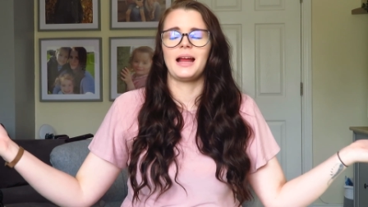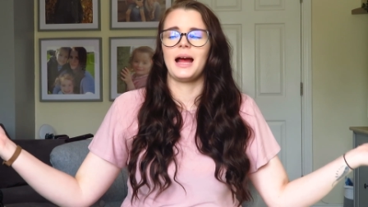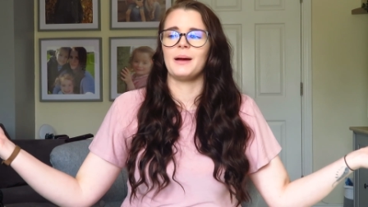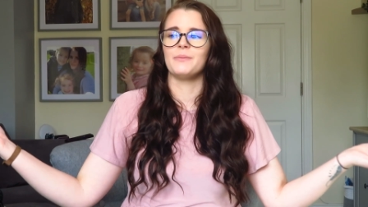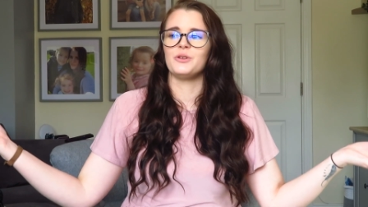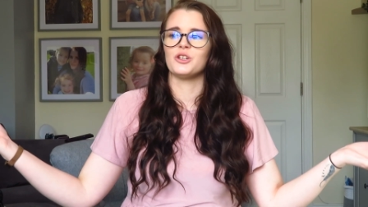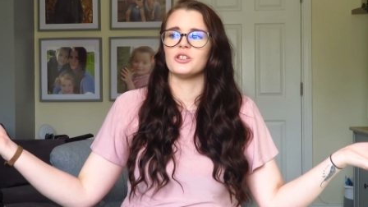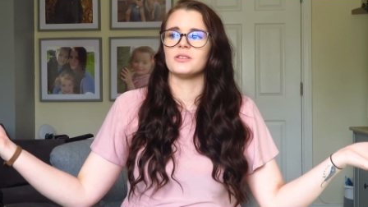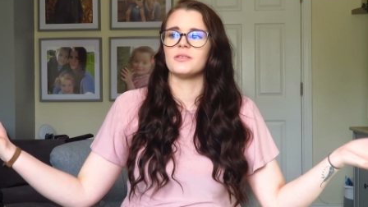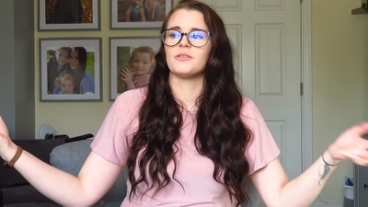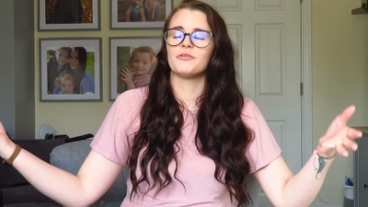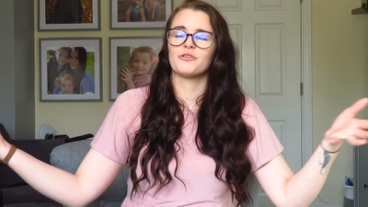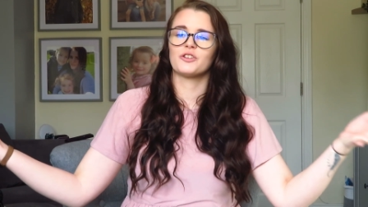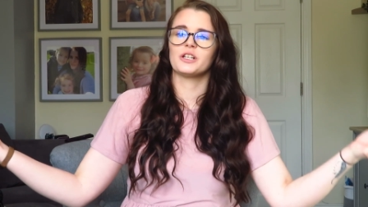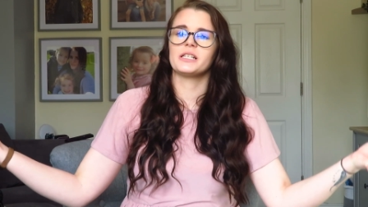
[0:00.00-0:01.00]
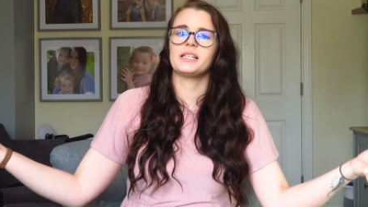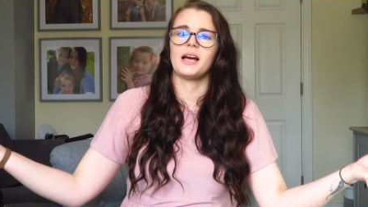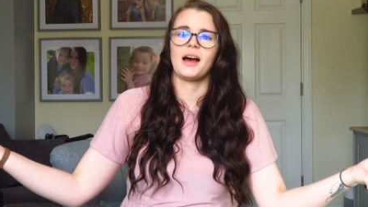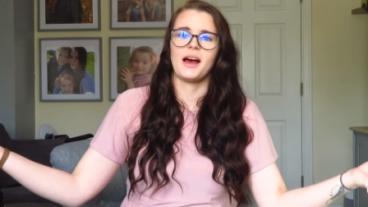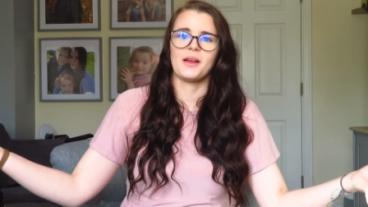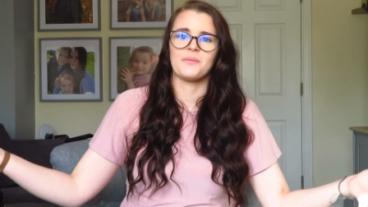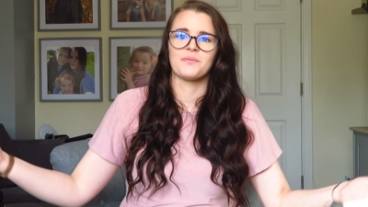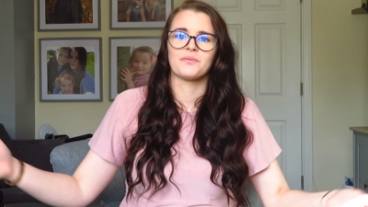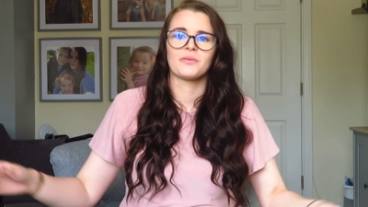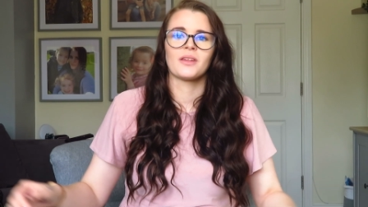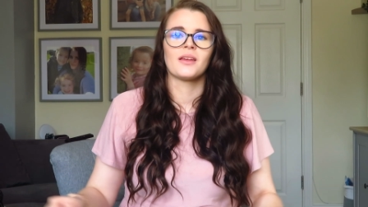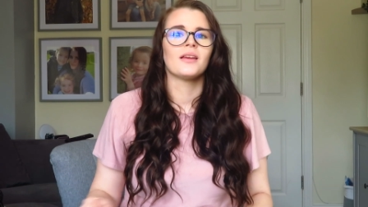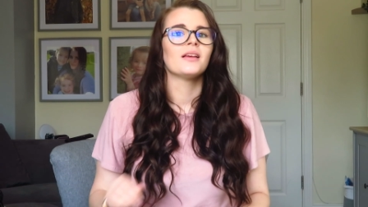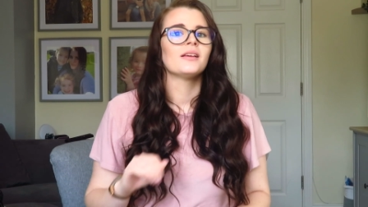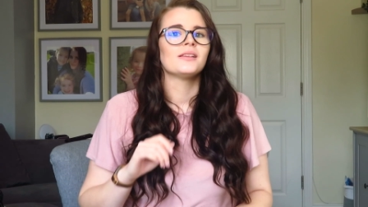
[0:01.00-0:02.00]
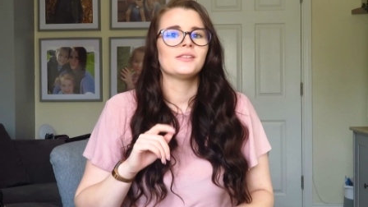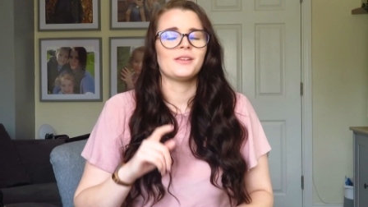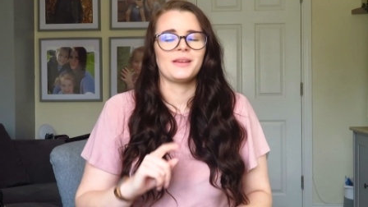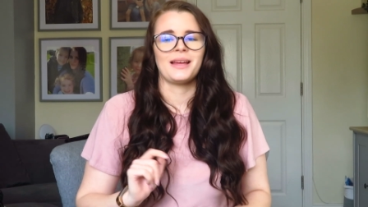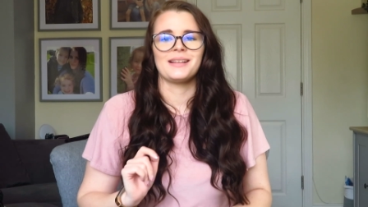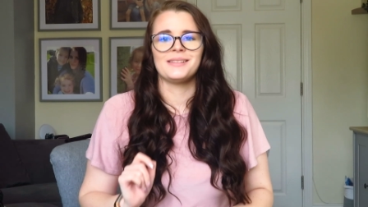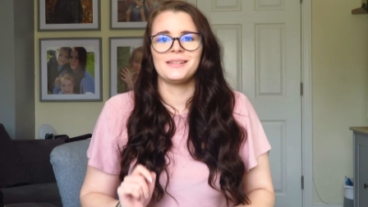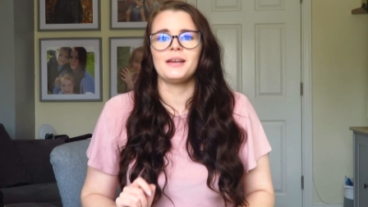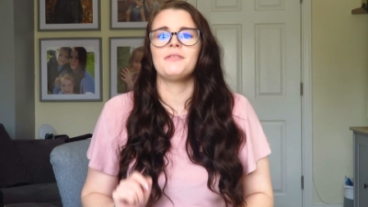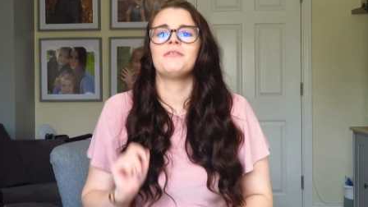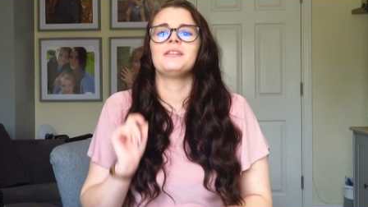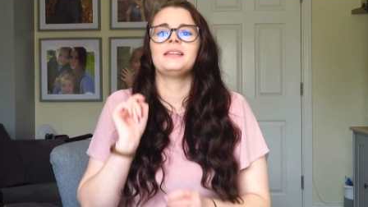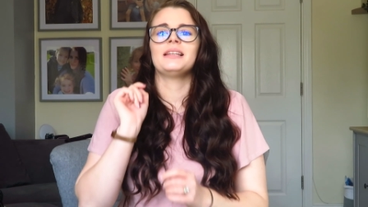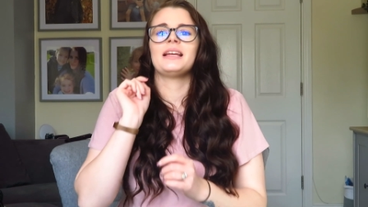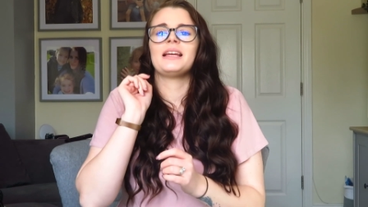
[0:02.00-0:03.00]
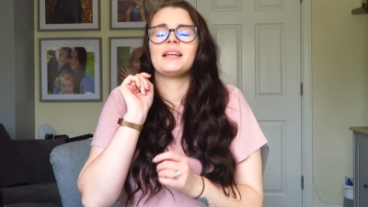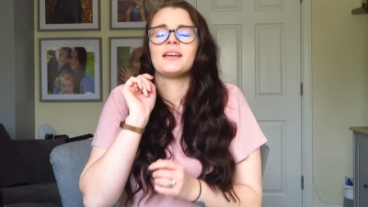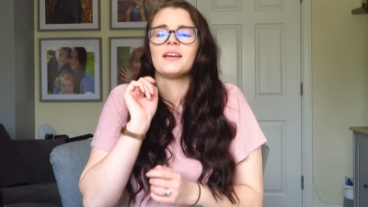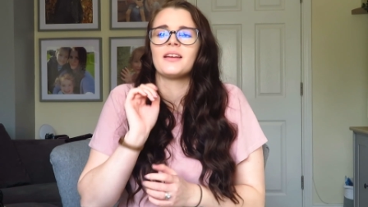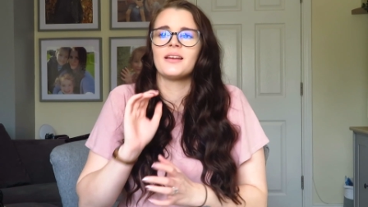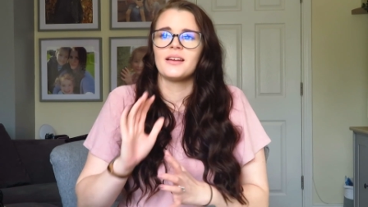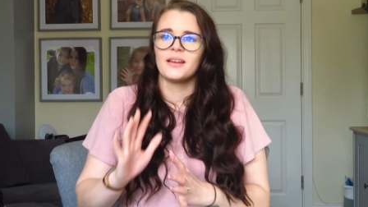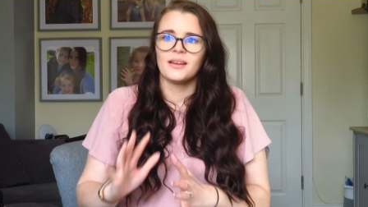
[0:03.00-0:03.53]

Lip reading: I'm done, free time. So yeah, definitely